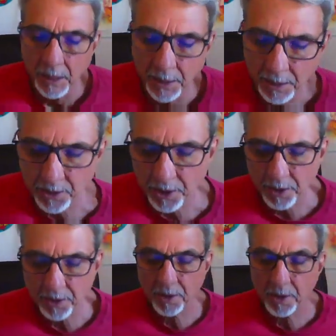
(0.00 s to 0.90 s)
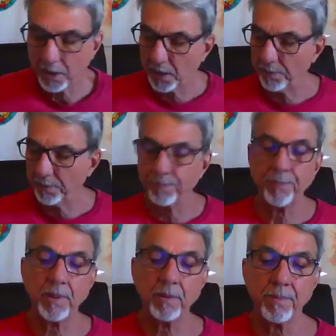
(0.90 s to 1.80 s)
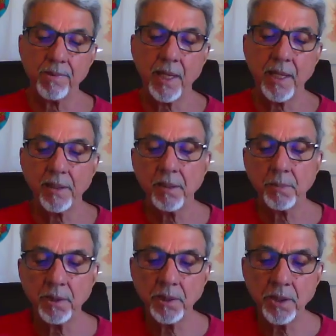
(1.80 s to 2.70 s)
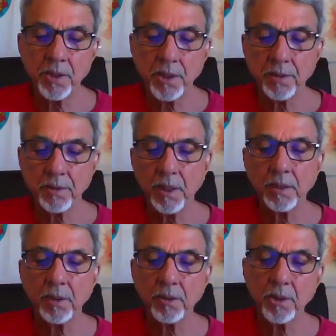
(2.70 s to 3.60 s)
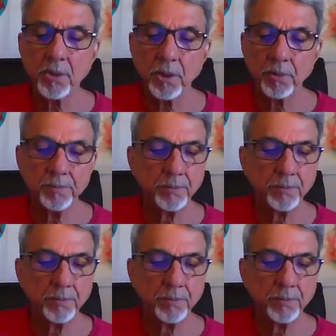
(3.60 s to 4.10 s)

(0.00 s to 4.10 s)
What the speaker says: He just sent him the teachings and the teacher.